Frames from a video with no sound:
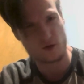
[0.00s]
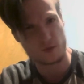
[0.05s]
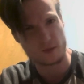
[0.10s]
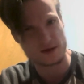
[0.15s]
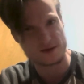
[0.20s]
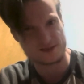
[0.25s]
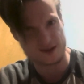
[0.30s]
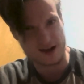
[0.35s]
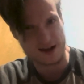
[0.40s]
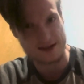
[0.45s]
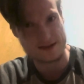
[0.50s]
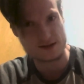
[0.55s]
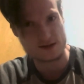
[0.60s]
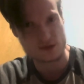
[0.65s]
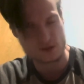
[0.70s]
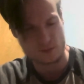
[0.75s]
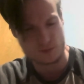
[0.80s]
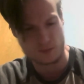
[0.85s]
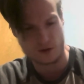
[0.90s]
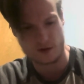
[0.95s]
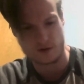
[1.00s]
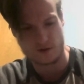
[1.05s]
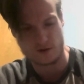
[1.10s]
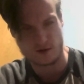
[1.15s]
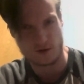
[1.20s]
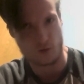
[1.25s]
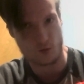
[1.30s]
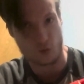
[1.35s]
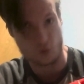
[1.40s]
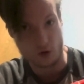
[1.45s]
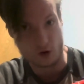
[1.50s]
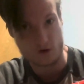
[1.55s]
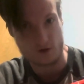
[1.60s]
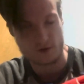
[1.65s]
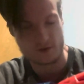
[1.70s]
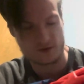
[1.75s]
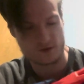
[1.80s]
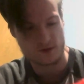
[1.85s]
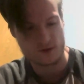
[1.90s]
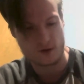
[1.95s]
bit tight, but it
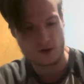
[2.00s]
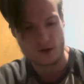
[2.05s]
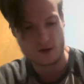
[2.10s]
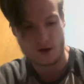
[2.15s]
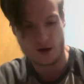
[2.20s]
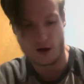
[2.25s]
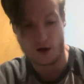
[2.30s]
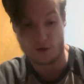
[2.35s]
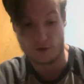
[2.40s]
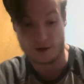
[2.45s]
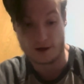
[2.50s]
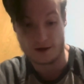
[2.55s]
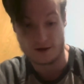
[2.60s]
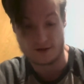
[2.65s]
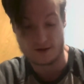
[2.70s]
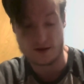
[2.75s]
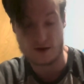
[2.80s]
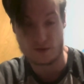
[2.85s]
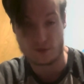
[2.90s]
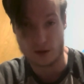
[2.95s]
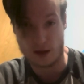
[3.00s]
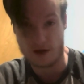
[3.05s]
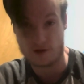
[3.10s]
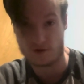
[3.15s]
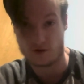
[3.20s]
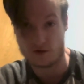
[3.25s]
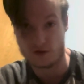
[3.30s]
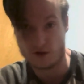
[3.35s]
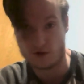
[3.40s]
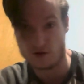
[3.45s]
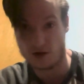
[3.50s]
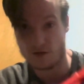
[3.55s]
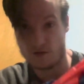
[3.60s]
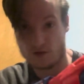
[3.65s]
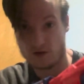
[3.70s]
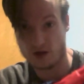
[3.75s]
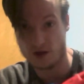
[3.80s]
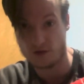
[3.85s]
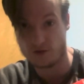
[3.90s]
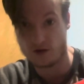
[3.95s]
works. Like I said, the blaster does have
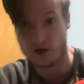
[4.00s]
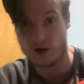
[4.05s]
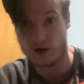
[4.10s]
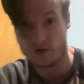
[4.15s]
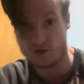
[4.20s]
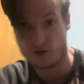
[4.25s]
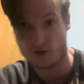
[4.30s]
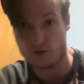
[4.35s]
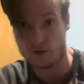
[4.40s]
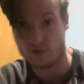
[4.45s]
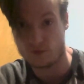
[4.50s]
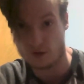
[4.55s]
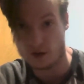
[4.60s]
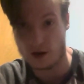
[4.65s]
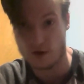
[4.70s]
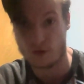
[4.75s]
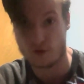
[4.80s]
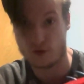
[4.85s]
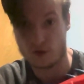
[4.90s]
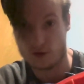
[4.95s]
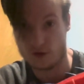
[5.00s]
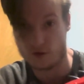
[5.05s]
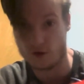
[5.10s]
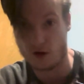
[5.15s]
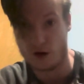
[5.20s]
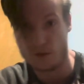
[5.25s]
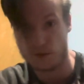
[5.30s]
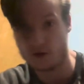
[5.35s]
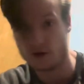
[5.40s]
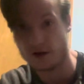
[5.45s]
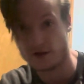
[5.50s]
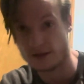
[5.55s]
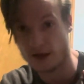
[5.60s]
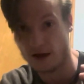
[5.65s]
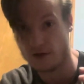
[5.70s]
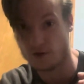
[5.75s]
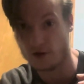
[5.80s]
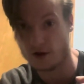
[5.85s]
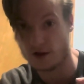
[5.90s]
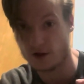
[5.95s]
slam fire, so in order to operate
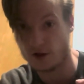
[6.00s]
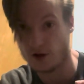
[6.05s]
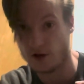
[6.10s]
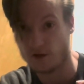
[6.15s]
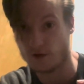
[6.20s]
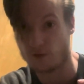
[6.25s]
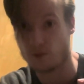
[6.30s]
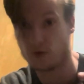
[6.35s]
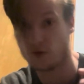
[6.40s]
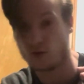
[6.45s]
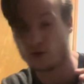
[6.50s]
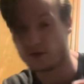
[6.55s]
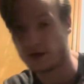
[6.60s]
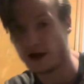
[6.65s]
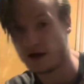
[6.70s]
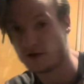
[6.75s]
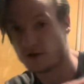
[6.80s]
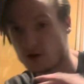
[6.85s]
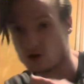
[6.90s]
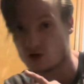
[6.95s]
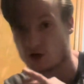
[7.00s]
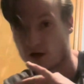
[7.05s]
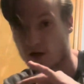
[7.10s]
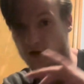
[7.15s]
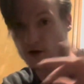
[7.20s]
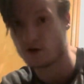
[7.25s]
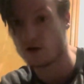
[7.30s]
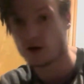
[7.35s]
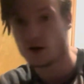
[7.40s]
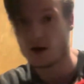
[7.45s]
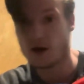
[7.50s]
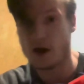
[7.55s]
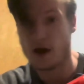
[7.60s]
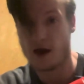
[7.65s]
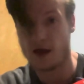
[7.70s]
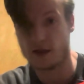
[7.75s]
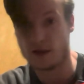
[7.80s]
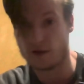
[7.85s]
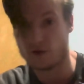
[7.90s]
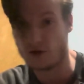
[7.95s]
that right, you have to pull down the trigger
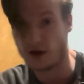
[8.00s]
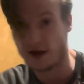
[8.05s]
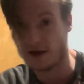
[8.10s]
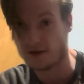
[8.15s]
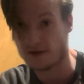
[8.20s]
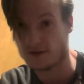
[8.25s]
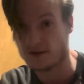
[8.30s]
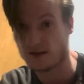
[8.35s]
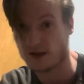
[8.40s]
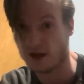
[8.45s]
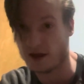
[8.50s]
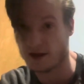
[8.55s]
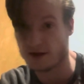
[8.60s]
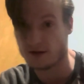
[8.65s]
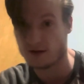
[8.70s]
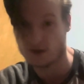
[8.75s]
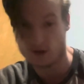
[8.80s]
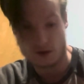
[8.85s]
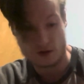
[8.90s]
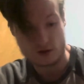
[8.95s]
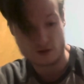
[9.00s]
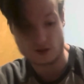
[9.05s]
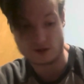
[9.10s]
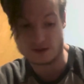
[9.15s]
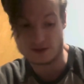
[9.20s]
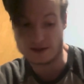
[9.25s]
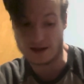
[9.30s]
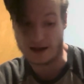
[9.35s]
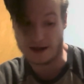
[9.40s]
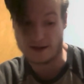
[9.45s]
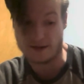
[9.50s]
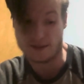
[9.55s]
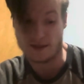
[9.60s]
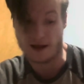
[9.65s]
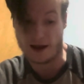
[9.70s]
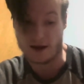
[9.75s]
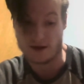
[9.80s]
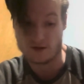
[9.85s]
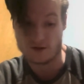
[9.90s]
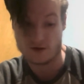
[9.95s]
and then rack the slide just like
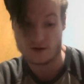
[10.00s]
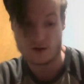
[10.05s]
that.